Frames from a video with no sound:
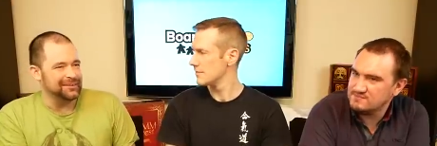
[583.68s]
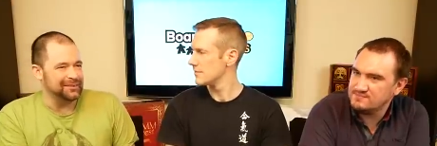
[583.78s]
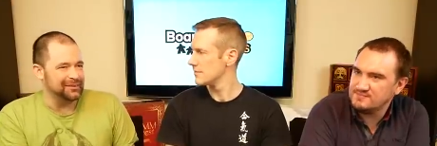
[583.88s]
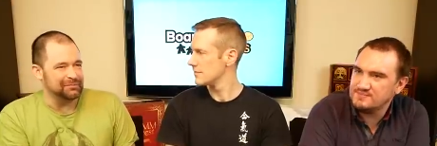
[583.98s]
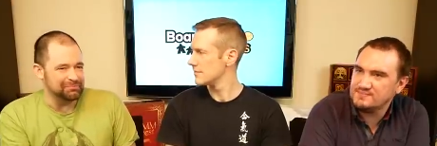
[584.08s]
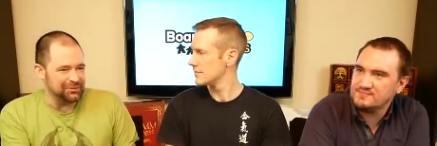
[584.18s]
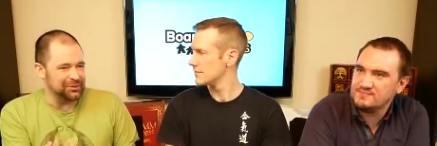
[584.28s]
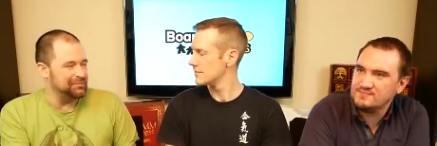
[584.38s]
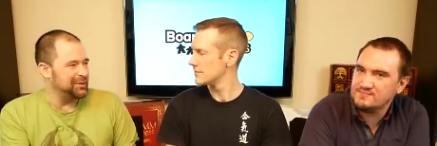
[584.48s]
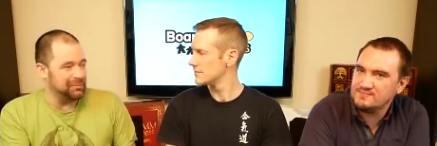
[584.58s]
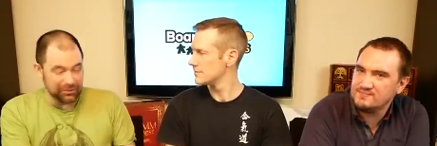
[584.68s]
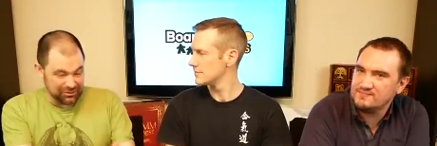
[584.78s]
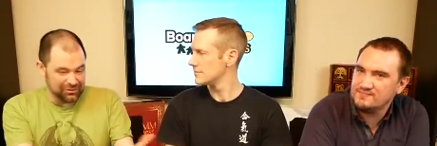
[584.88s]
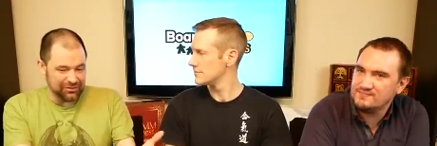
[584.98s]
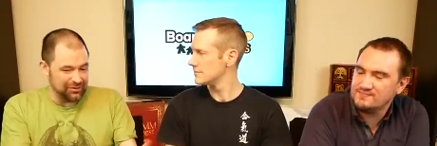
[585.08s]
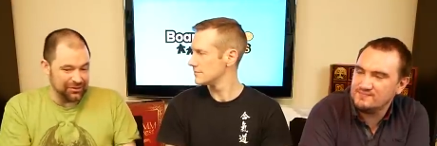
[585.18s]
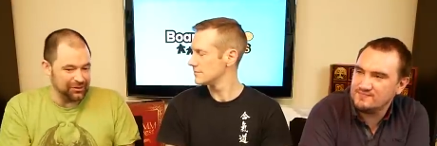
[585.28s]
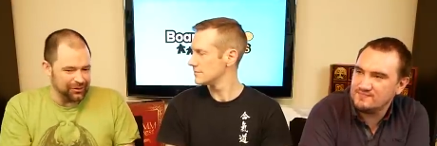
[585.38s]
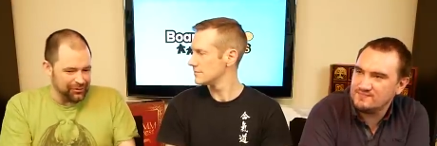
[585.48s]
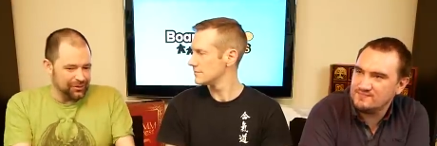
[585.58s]
Speaker 1: you know, shooting people, just,
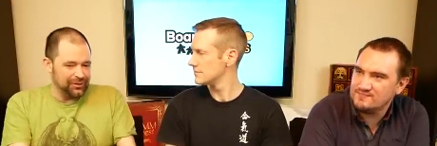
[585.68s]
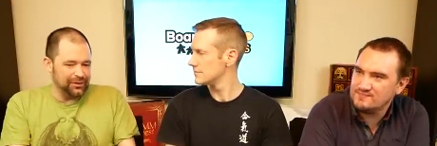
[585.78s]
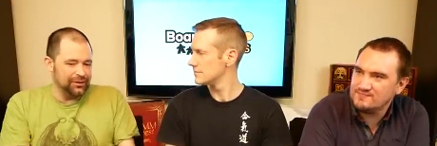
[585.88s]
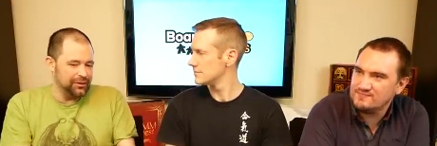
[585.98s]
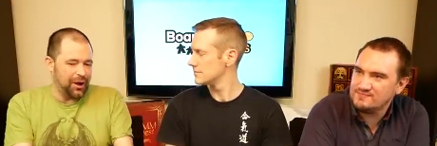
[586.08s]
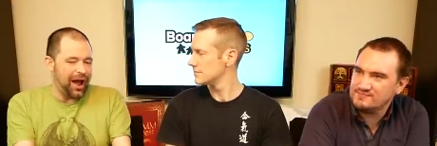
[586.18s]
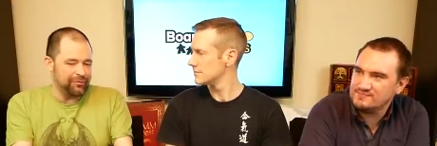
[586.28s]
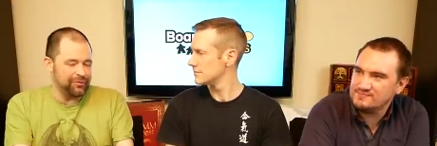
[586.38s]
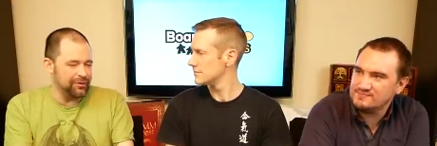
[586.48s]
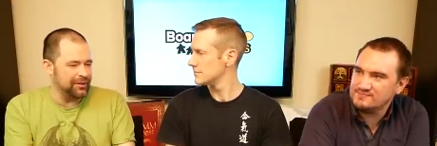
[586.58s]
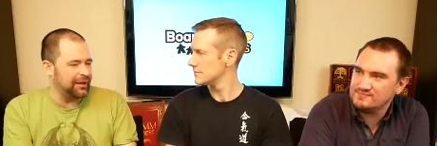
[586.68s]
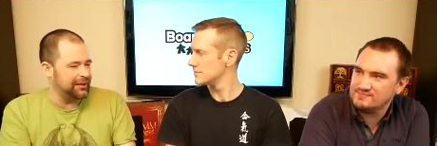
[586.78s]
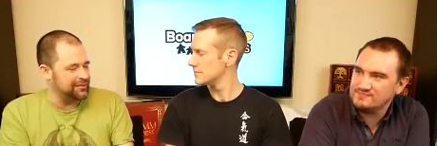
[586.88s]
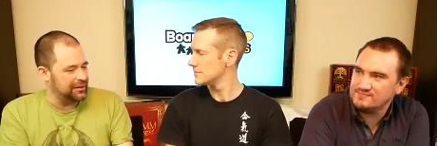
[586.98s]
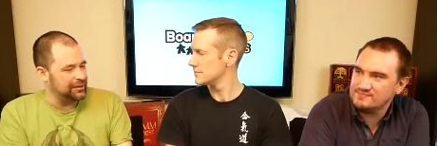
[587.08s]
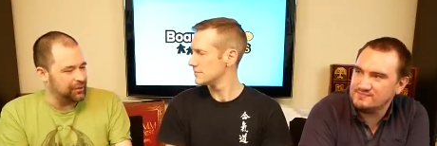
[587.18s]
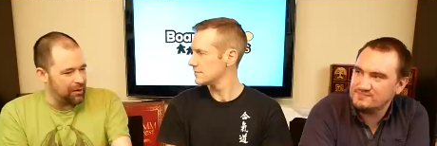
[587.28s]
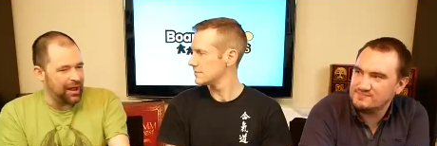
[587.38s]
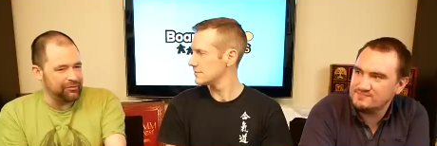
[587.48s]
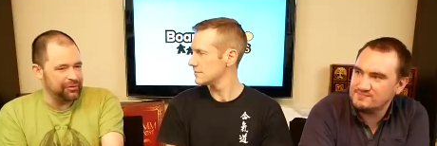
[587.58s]
you know, you don't have to, like in Zio, you
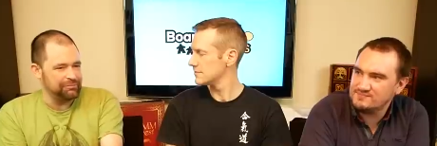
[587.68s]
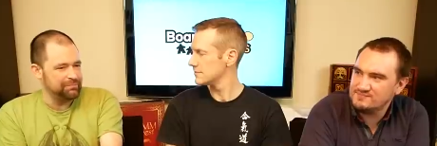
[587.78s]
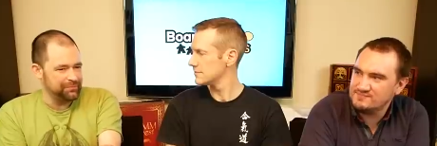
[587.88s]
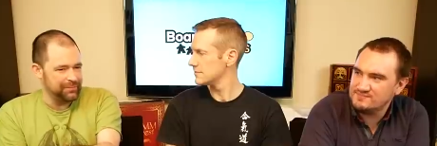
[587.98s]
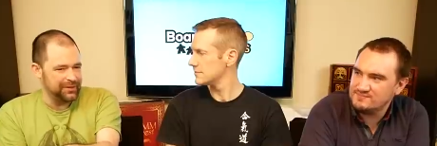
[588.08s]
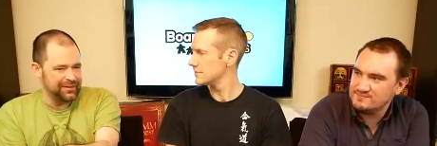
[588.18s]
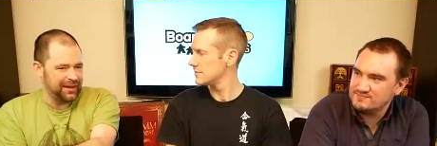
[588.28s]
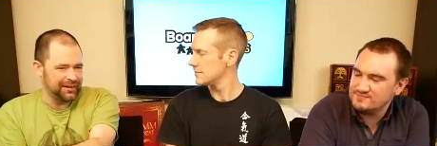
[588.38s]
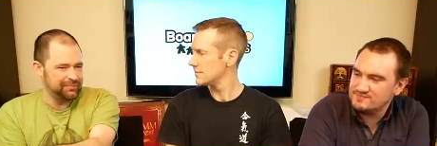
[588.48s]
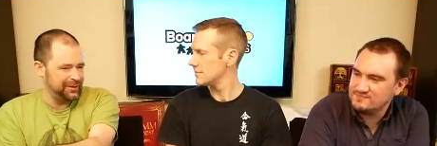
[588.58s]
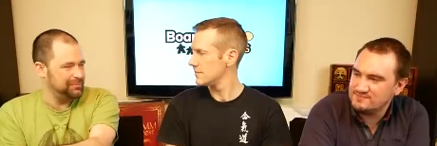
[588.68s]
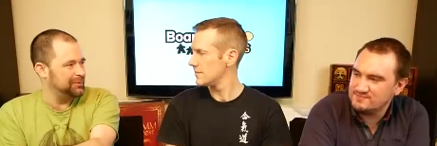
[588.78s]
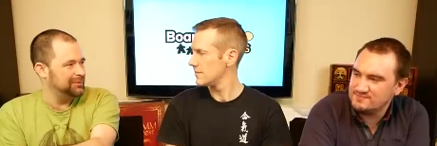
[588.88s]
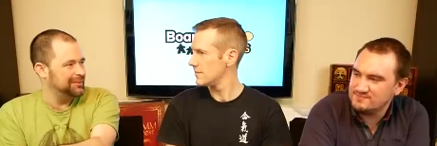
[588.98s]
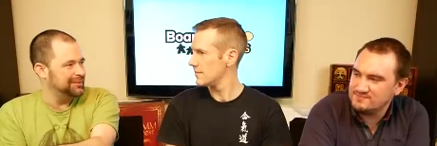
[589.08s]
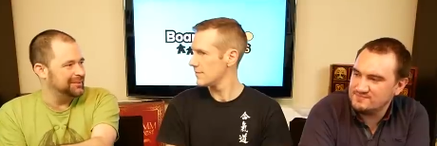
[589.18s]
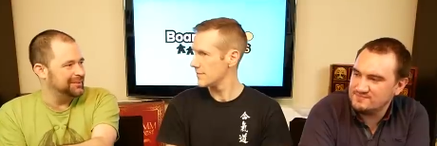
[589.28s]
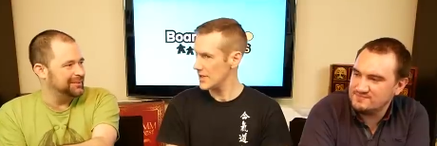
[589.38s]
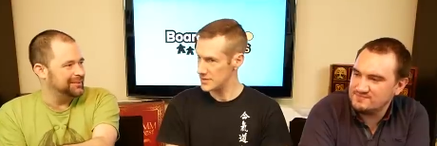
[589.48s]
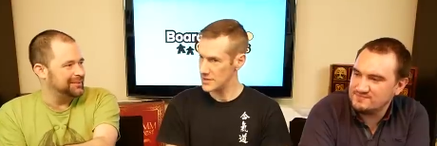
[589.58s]
don't have to attack people.
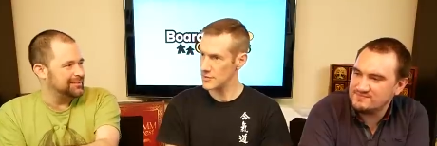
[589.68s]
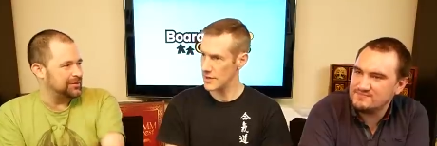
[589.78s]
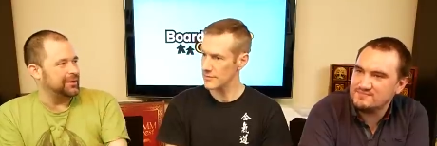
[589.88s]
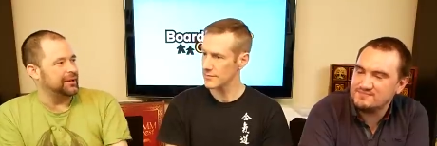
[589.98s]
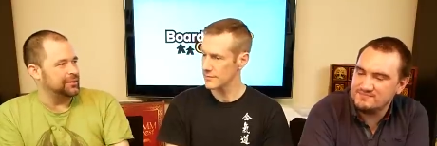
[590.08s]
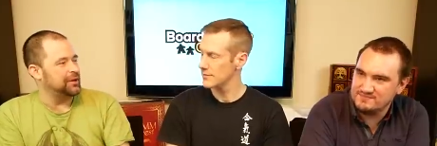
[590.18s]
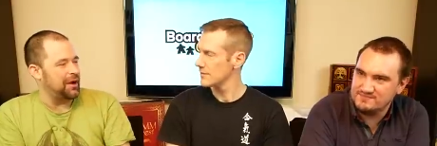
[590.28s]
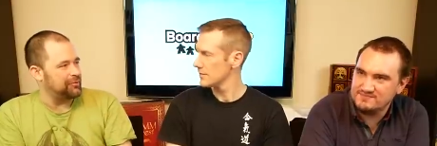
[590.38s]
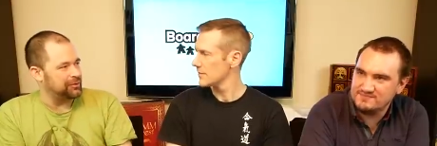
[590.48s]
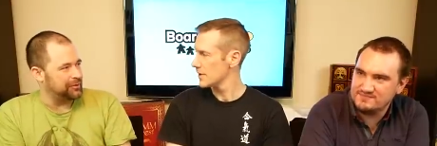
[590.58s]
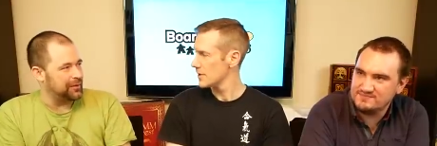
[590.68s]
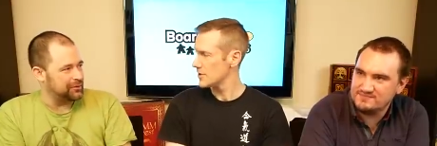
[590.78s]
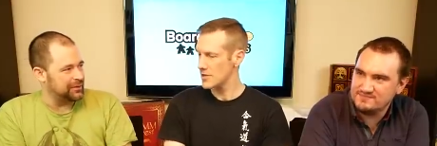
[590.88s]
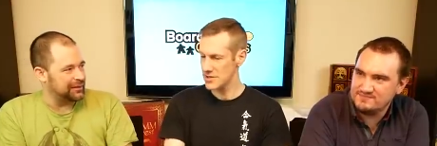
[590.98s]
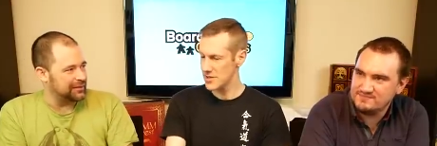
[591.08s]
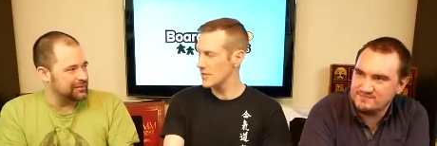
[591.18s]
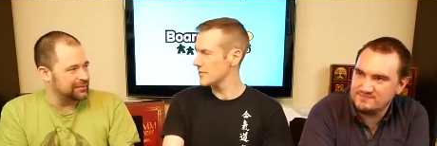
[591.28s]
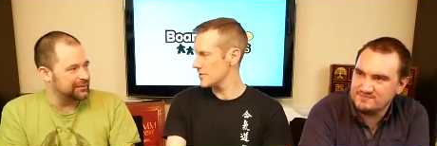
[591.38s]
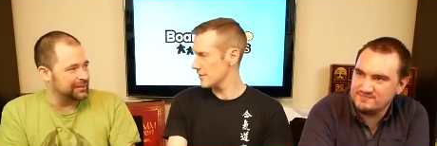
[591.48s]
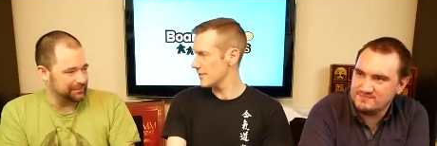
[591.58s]
Yes,
Speaker 2: that's right. So here you don't have to do that
Speaker 1: as well. You can just
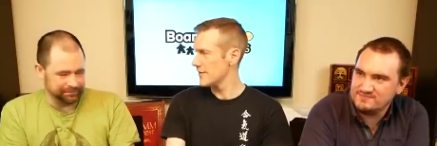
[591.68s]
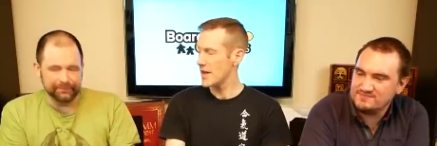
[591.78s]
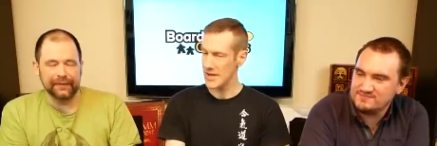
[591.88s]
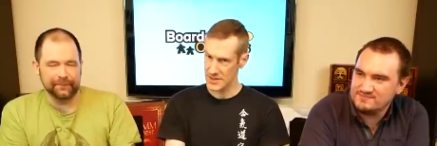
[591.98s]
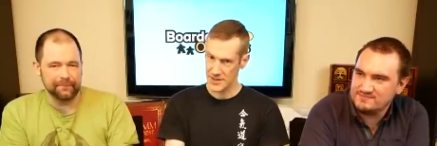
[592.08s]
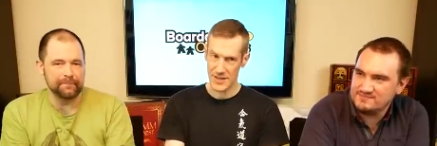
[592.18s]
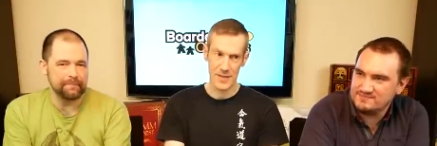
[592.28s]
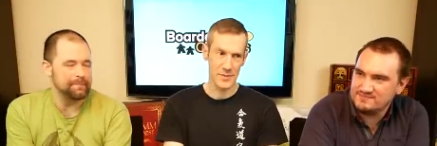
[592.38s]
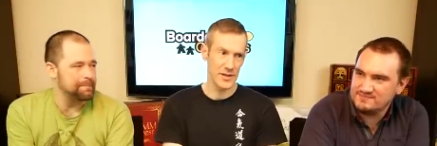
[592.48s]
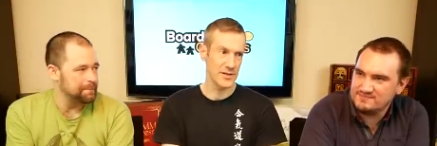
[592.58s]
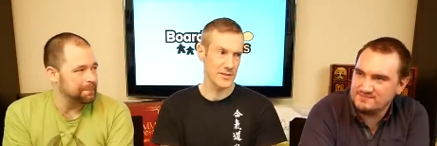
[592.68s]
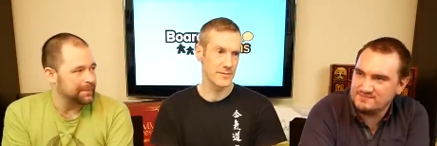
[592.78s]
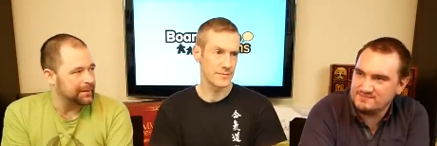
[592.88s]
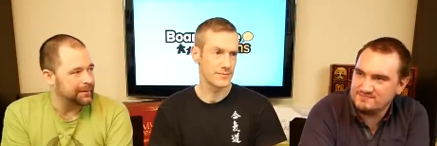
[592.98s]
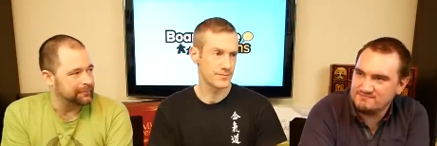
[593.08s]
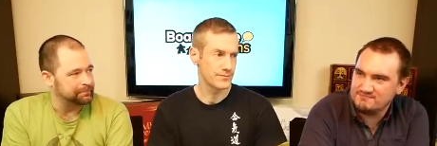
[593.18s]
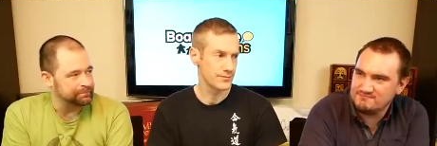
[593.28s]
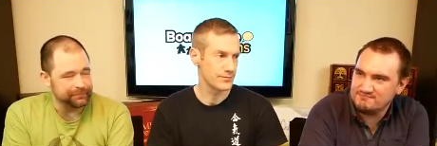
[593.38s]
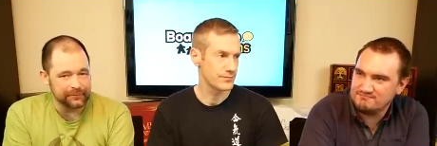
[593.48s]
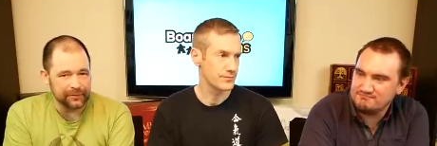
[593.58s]
deliver stuff, and it's the same in this. Yeah.
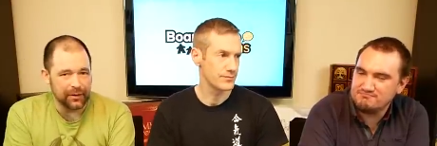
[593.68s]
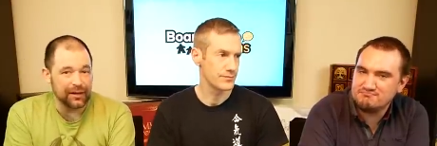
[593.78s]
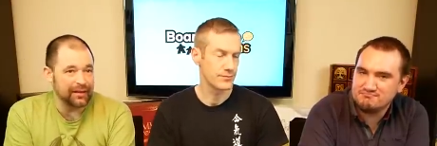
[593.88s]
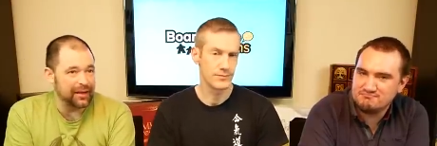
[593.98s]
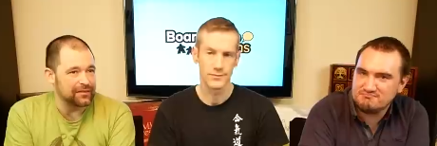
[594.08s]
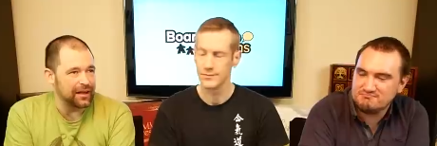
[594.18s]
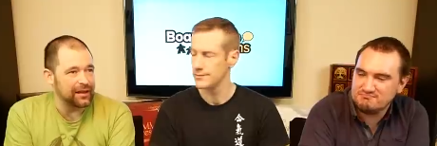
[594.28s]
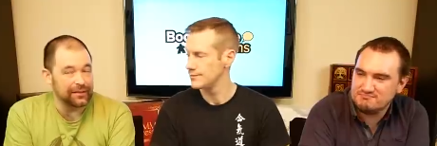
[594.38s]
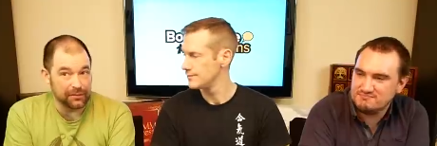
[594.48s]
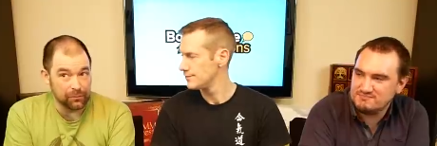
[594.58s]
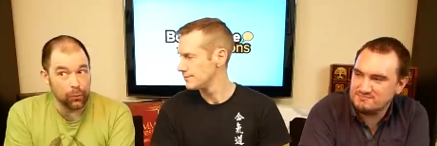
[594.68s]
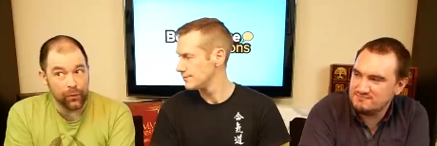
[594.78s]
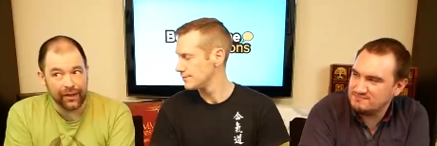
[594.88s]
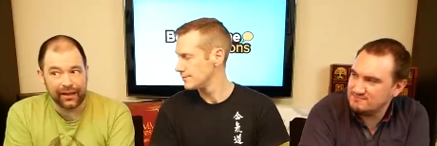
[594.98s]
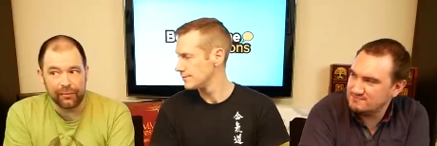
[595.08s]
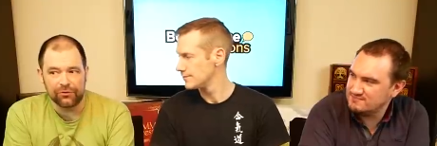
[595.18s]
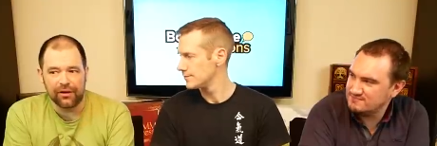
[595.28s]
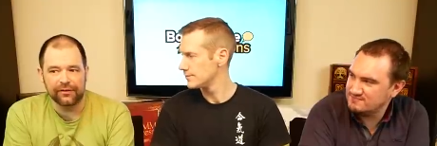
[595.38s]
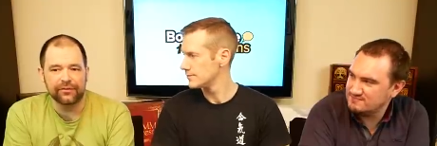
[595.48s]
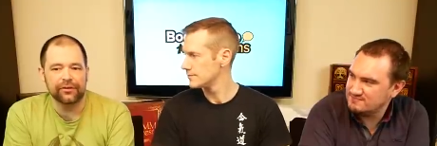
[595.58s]
So I like that. I like what that game's trying to